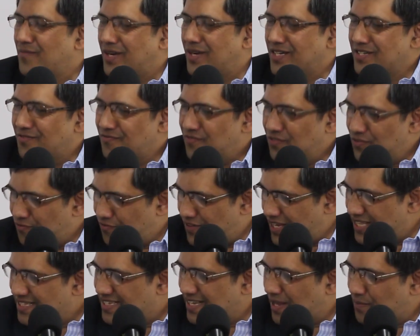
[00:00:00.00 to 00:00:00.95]
But if you
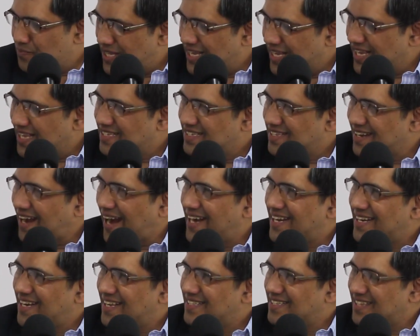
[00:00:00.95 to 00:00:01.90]
feel something is
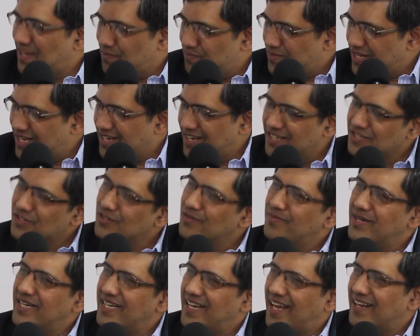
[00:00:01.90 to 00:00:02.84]
right and something needs
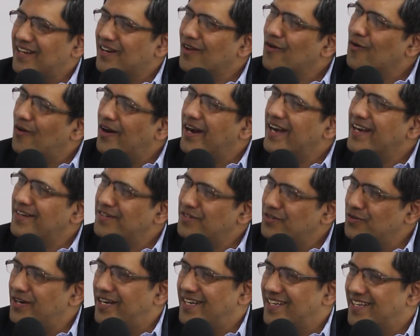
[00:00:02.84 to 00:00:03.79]
to be done, go ahead and
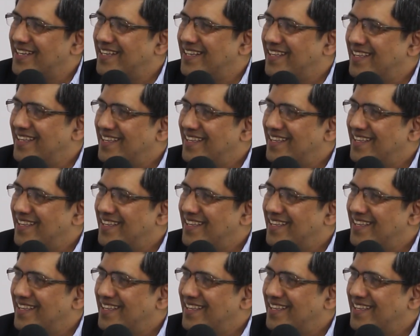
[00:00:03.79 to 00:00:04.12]
do it.